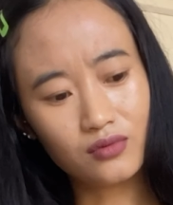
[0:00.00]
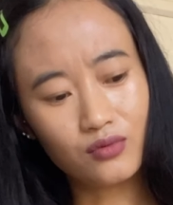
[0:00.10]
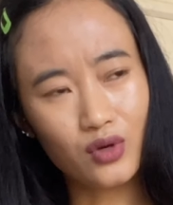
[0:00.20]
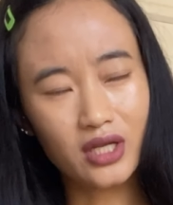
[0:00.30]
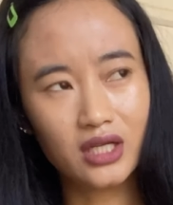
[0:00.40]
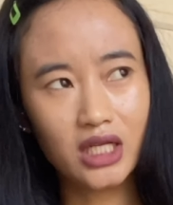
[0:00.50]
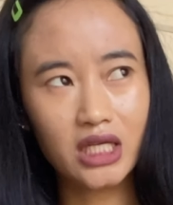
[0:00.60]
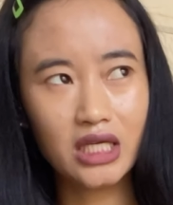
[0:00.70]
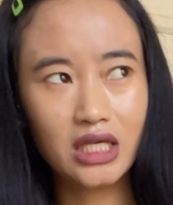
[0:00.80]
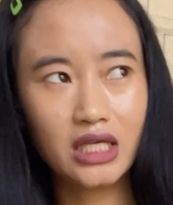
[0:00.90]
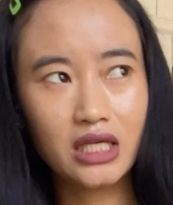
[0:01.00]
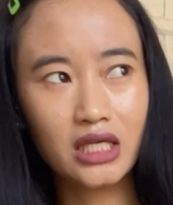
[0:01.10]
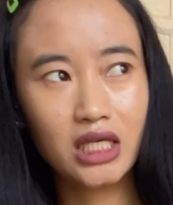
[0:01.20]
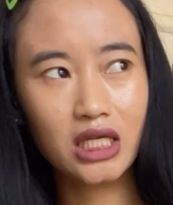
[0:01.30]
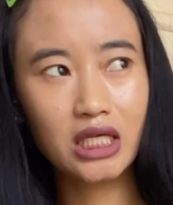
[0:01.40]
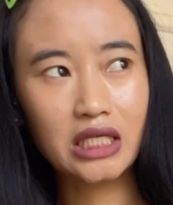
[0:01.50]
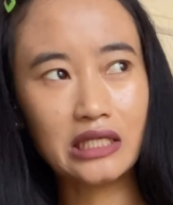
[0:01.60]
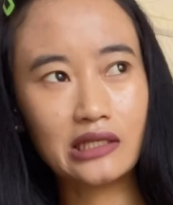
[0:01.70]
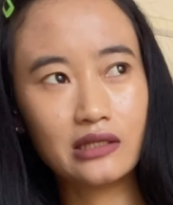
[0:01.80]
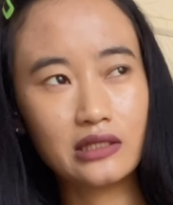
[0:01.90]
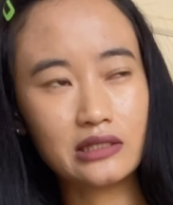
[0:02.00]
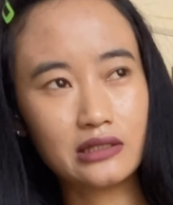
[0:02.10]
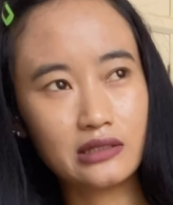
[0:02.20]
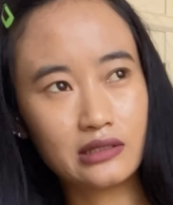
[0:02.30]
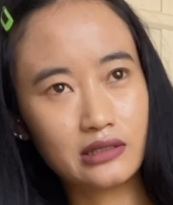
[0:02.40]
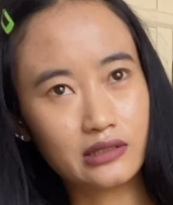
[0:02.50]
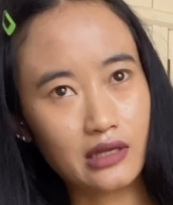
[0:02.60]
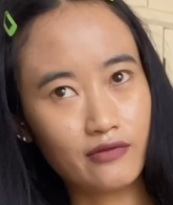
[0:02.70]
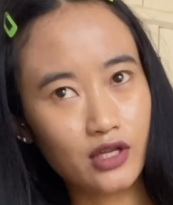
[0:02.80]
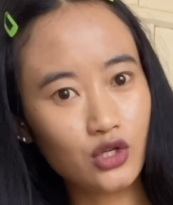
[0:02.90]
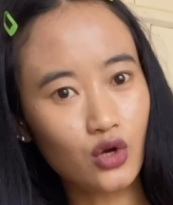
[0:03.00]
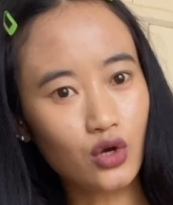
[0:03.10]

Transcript: Only $7.